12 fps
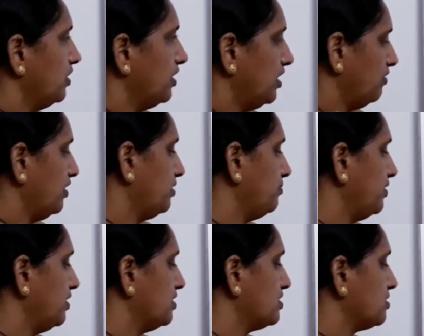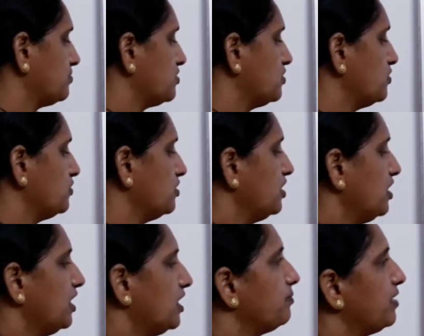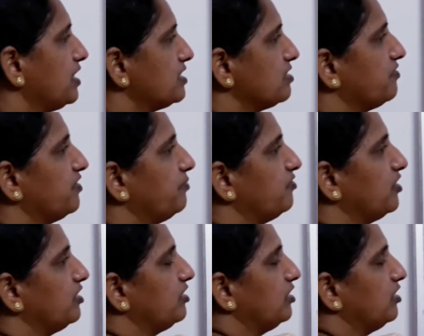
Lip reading: Now let me substitute. In place of M1,